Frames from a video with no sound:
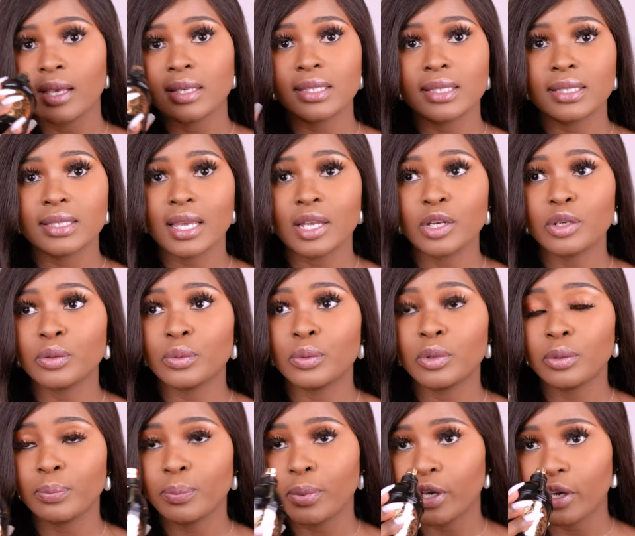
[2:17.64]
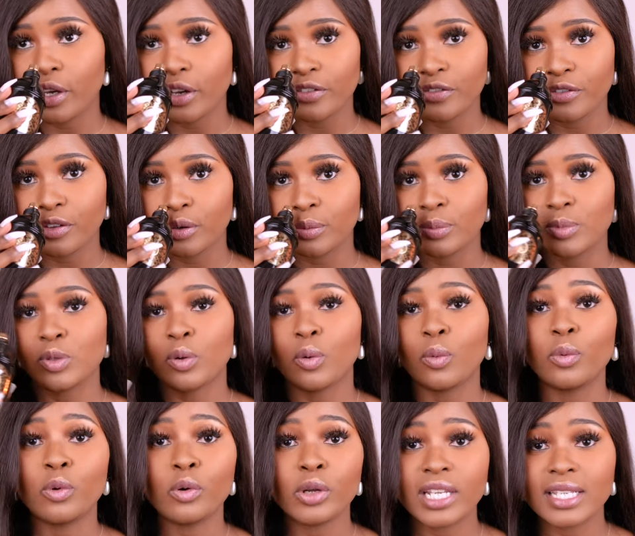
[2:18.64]
Sandalwood perfumes or
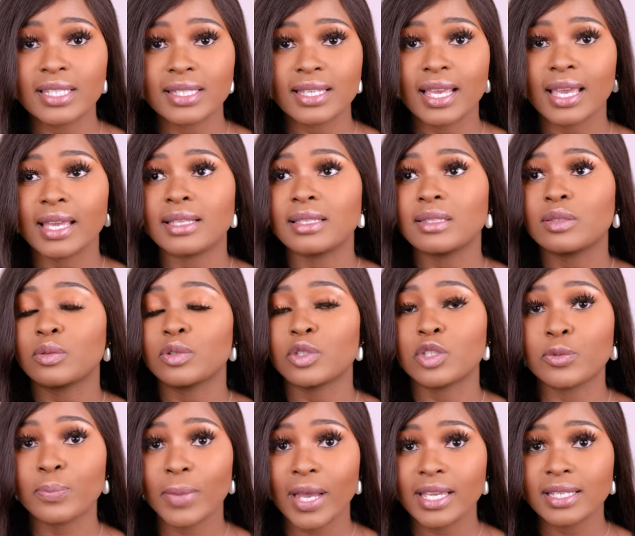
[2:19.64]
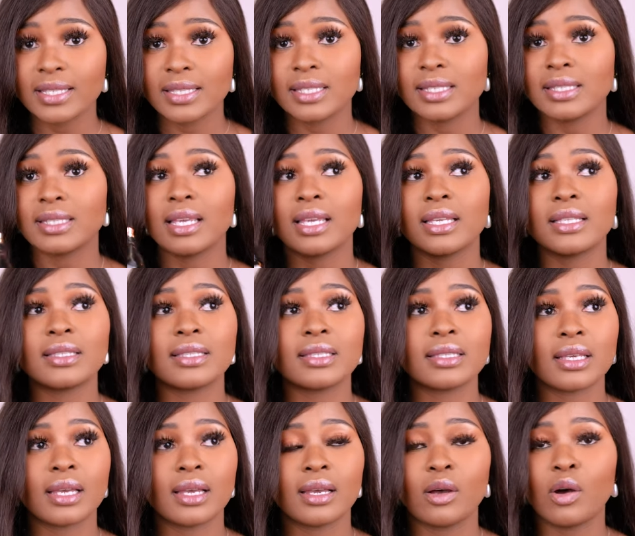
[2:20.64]
woody scents or spicy
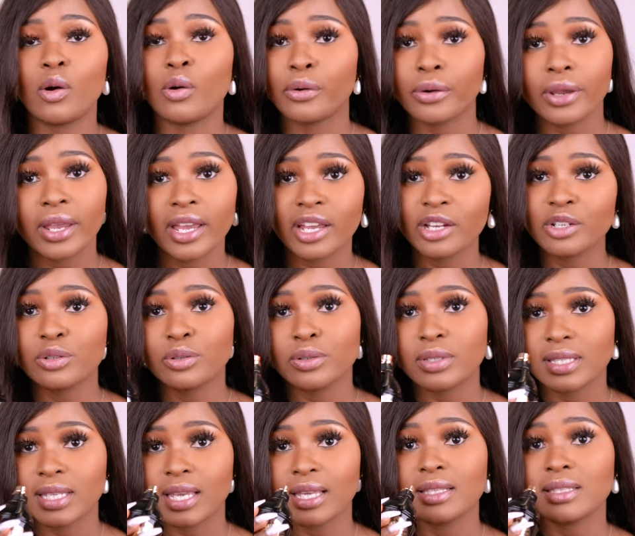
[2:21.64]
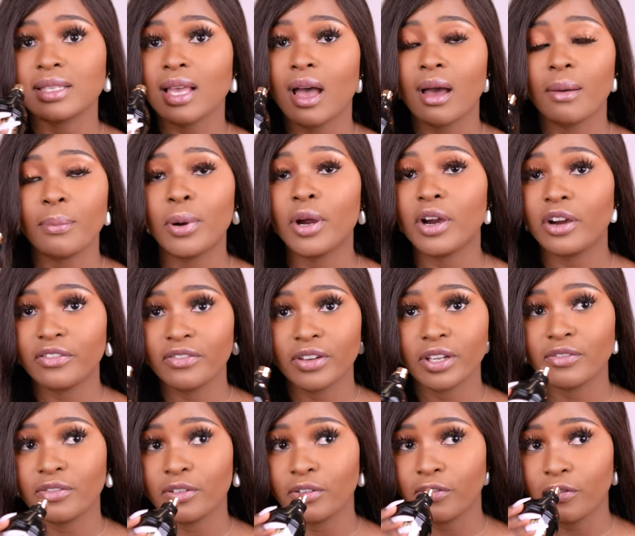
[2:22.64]
scents, uh, oriental scents are
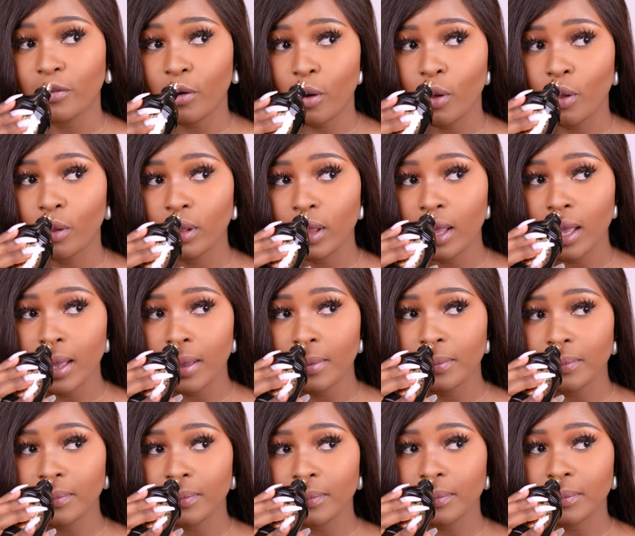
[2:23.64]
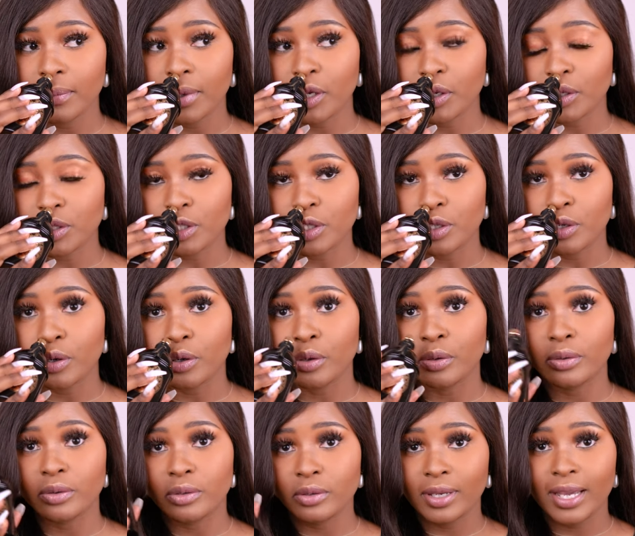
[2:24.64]
perfect for fall because you know,
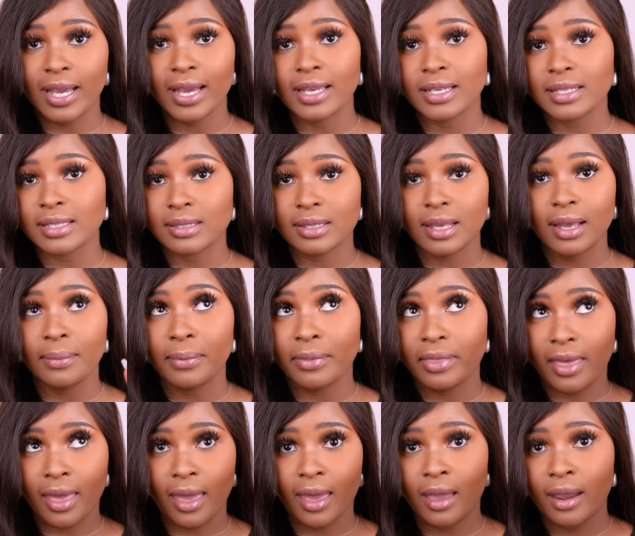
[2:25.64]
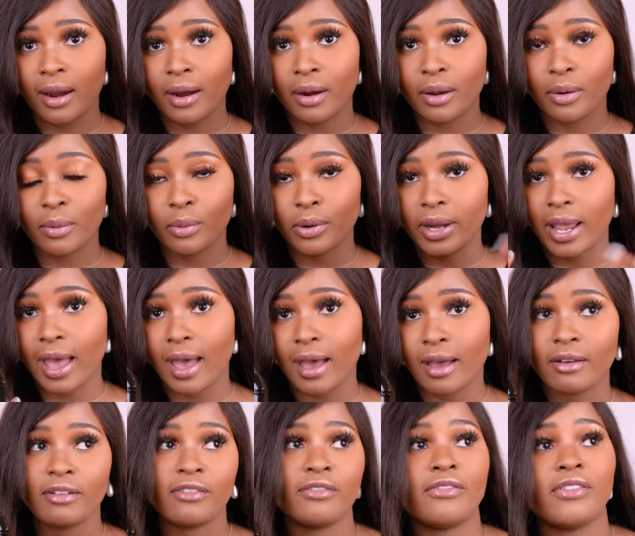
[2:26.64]
you guys up there would
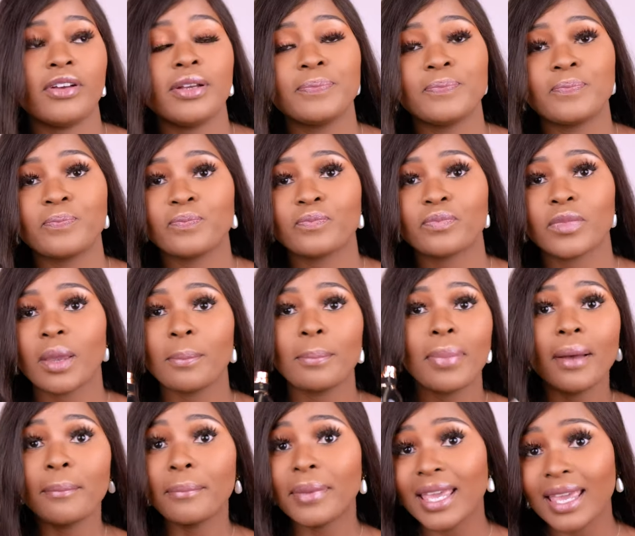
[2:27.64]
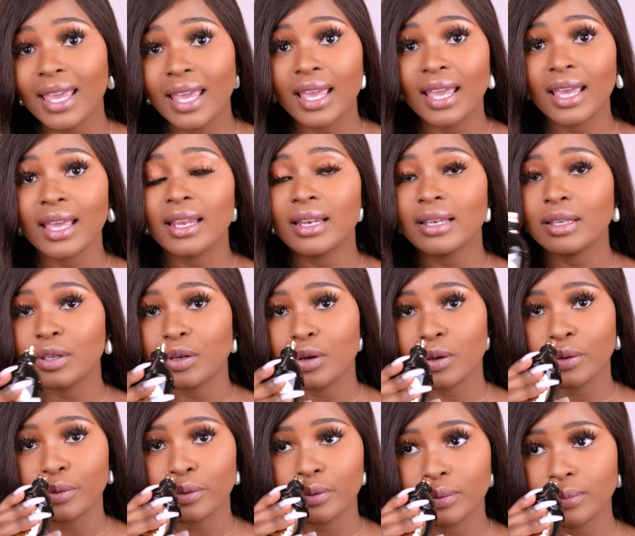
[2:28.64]
have pumpkin, you
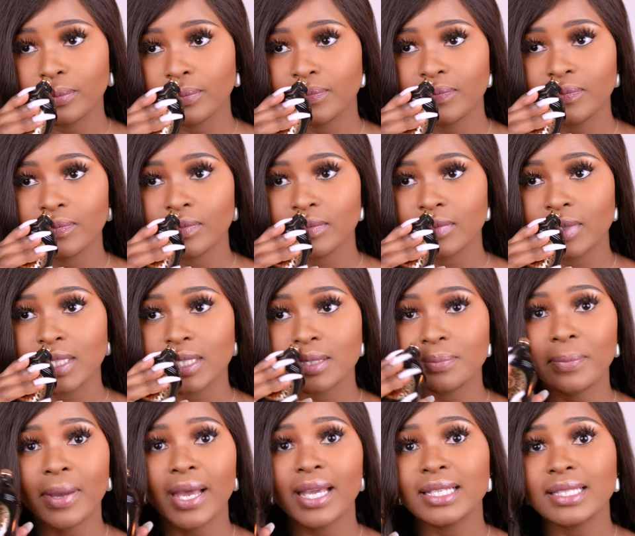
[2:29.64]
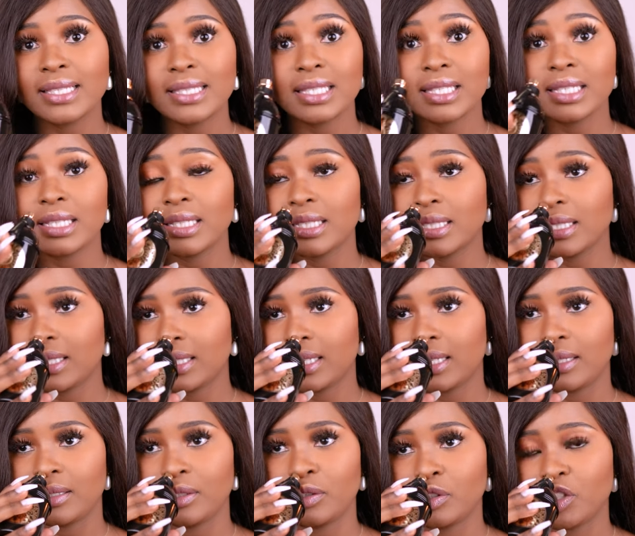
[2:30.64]
know, spices
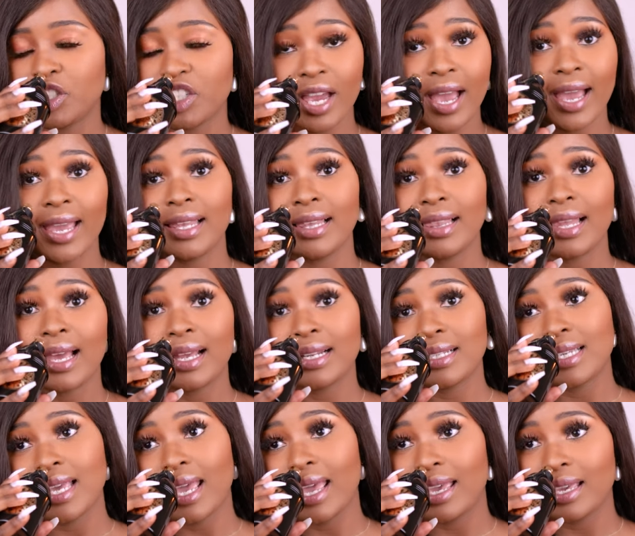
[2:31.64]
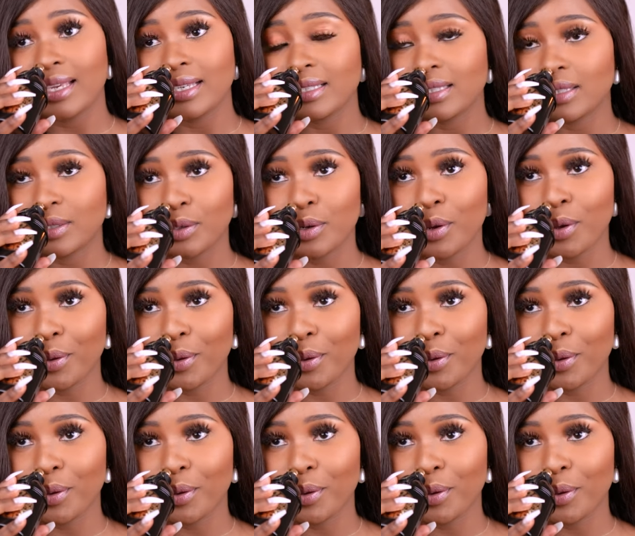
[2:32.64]
and your chai lattes, you know.